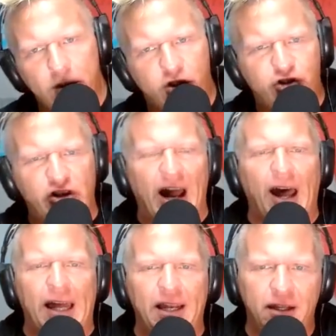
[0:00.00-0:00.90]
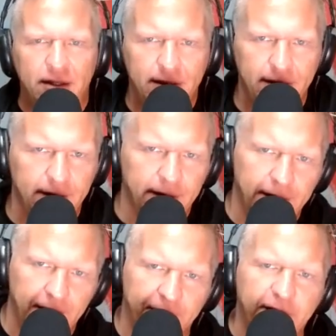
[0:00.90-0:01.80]
John
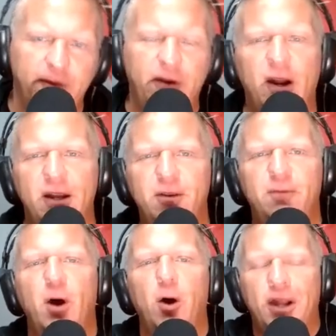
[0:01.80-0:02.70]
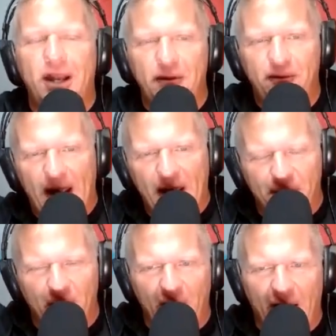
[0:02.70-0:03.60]
is a very devoted and
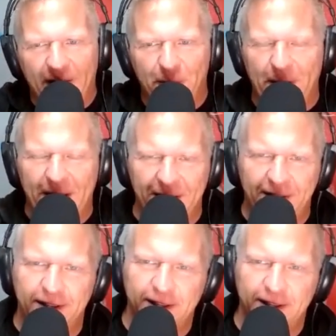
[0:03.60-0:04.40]
faithful husband.